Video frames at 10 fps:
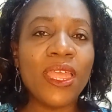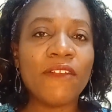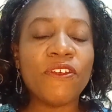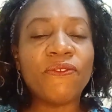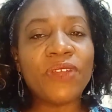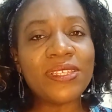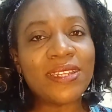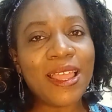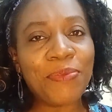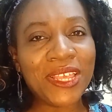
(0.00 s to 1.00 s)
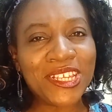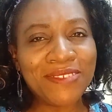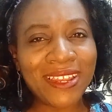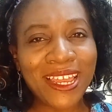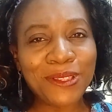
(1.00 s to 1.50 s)
the first time the
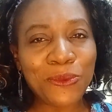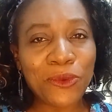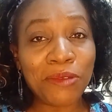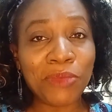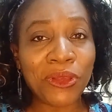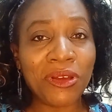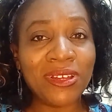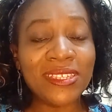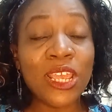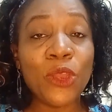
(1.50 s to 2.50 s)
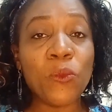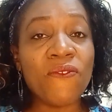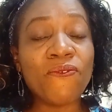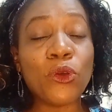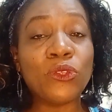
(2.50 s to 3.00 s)
Israelites won because we
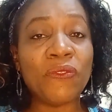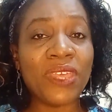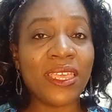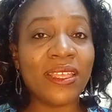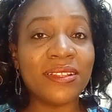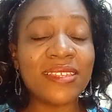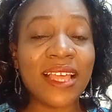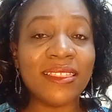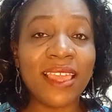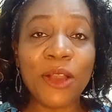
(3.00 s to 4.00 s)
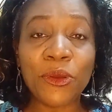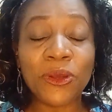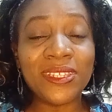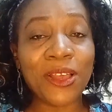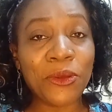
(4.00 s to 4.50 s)
fought on the hills and their
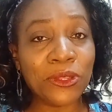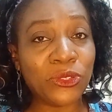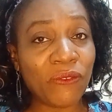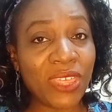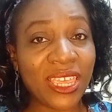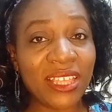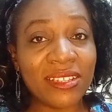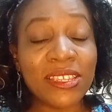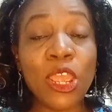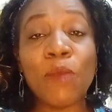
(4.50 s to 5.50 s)
gods are gods of the hills.